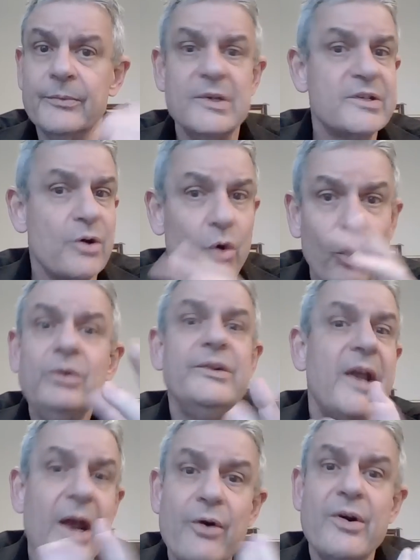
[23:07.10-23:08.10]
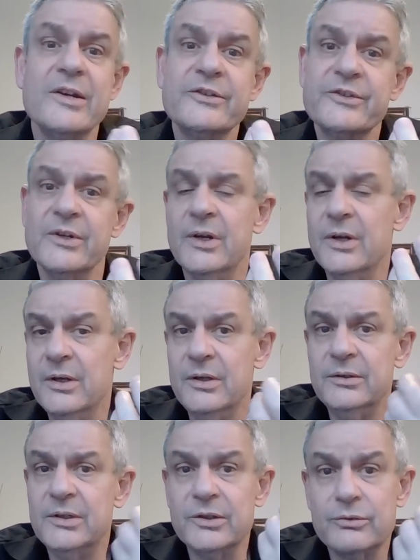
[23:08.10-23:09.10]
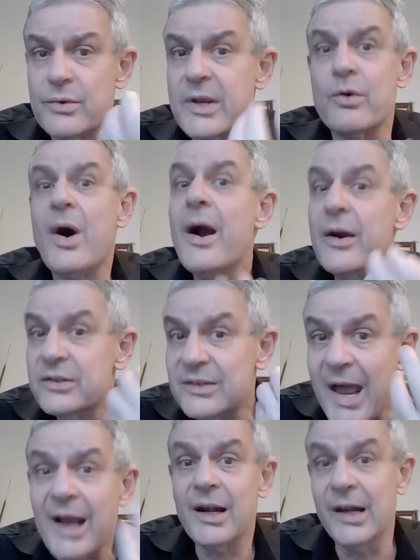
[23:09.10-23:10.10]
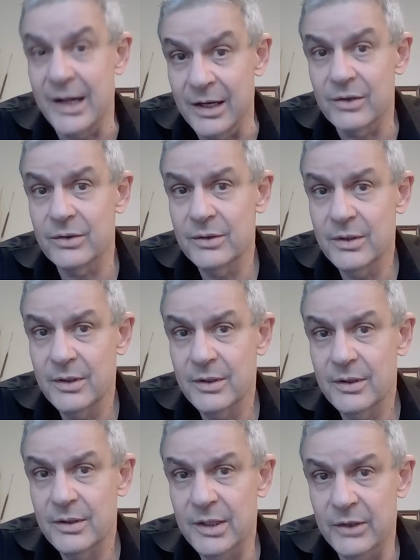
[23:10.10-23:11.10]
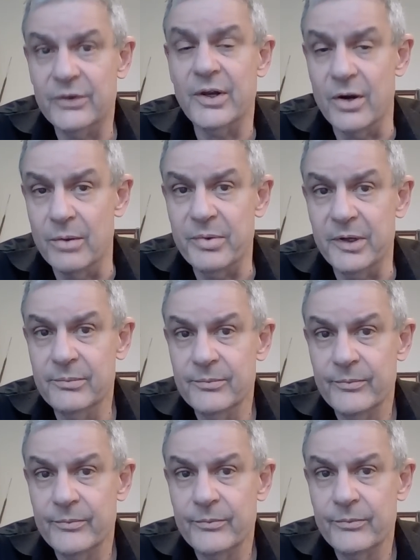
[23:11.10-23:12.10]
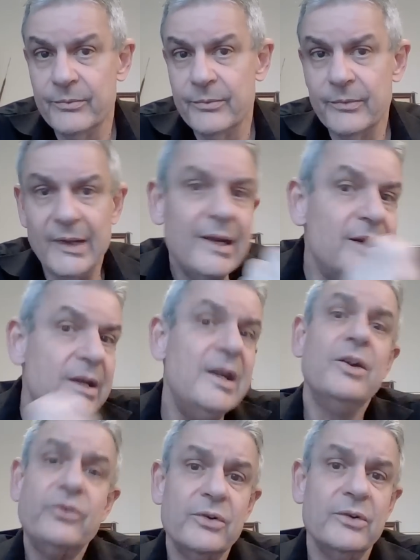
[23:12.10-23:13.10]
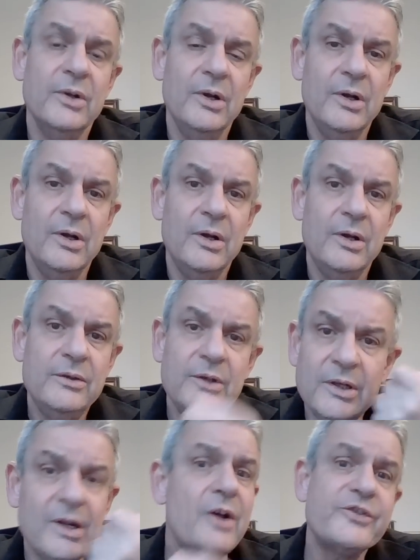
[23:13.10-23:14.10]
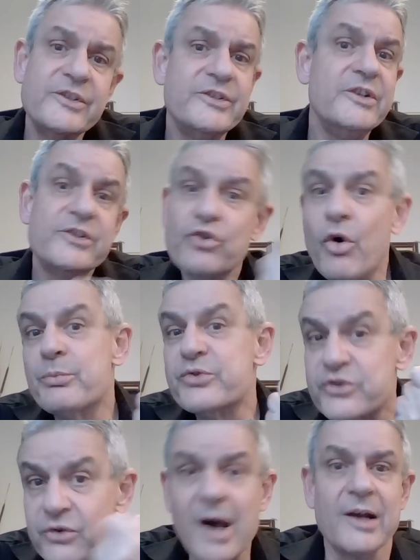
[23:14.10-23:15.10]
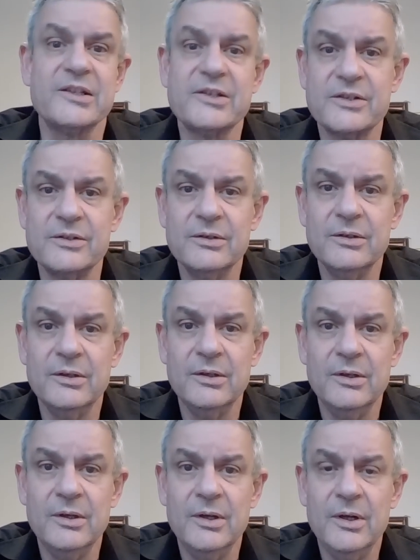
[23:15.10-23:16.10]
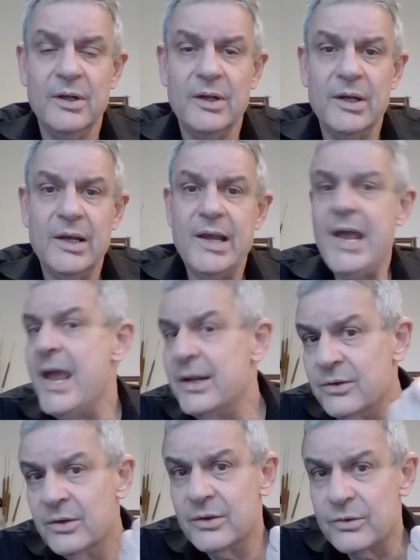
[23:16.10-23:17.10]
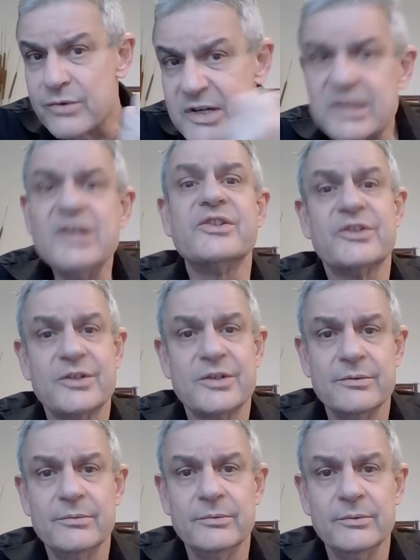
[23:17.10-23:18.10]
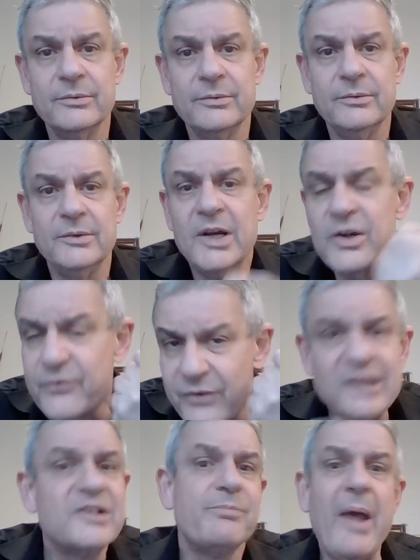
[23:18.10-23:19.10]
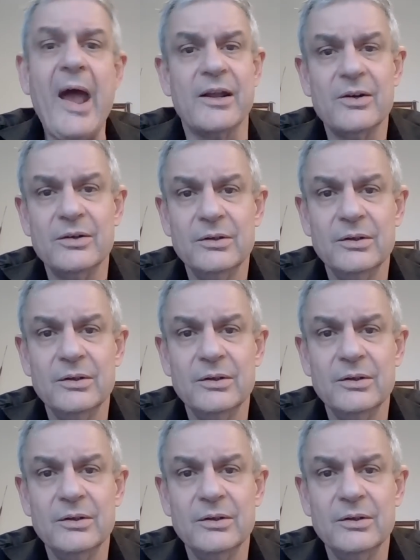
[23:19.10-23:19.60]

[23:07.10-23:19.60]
These are all the areas that require tackling in therapy. And yet, the narcissist obstructs and resists and fights back.